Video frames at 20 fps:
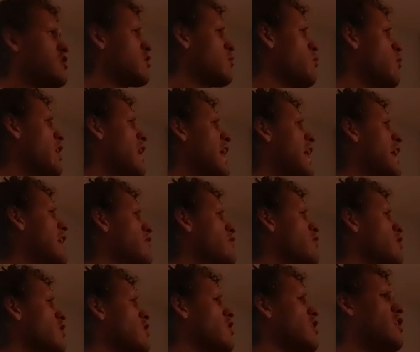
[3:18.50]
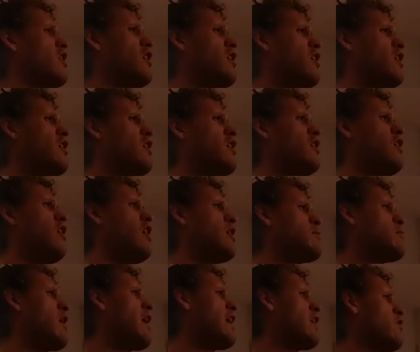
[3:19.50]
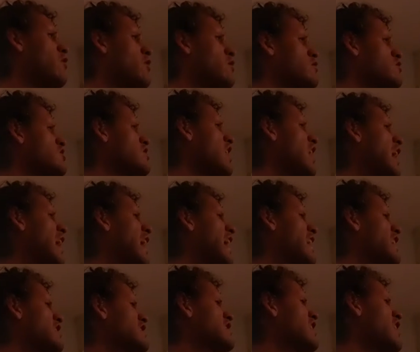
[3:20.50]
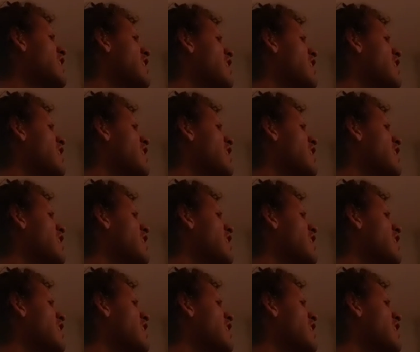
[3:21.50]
or whatever, on micro size,